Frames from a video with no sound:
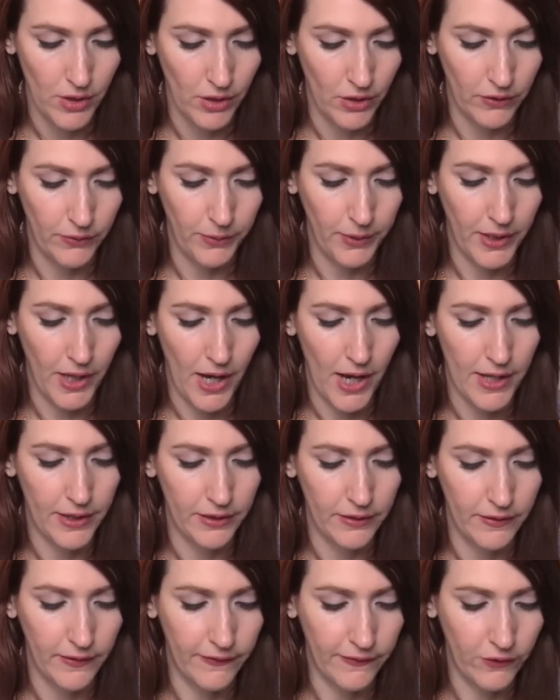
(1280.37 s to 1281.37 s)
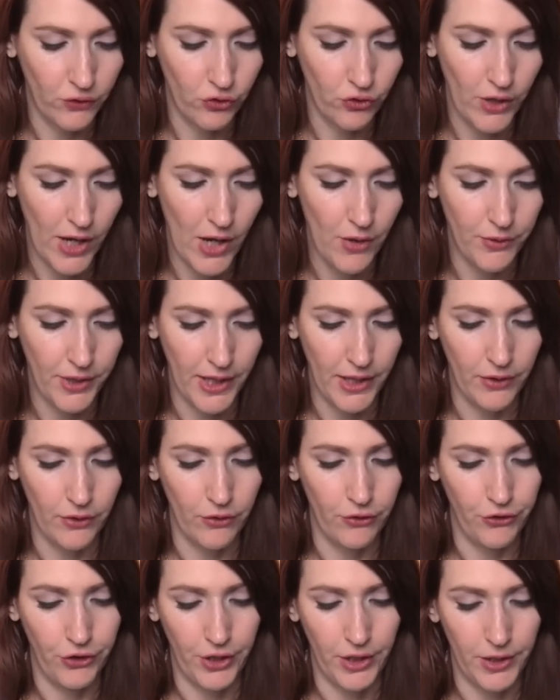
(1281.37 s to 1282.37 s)
Because we got this crown
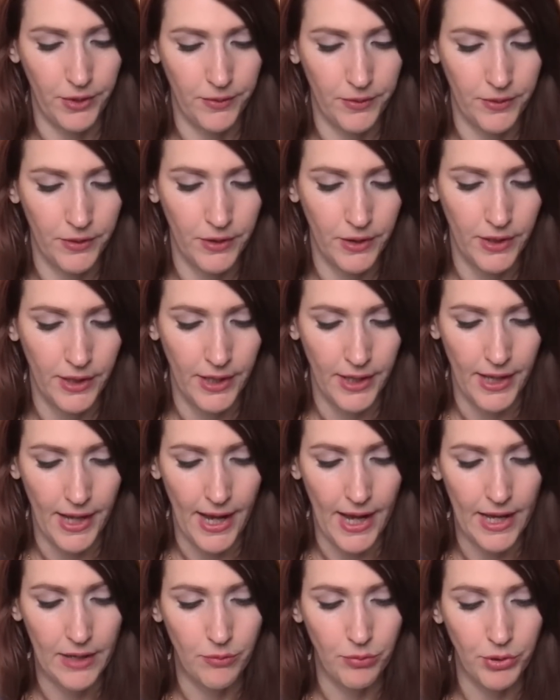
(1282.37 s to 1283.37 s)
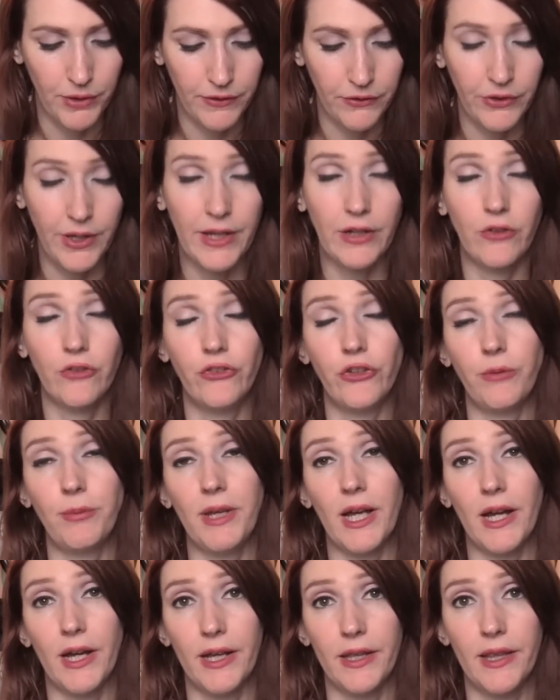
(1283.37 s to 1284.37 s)
energy and put their energy
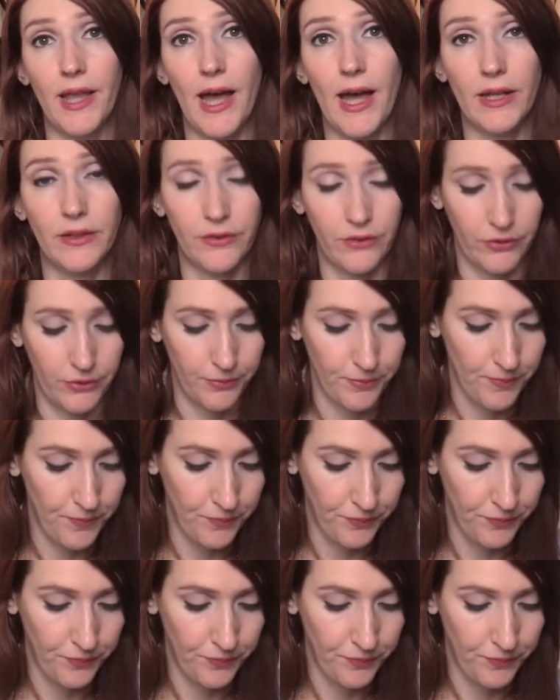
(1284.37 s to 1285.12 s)
behind that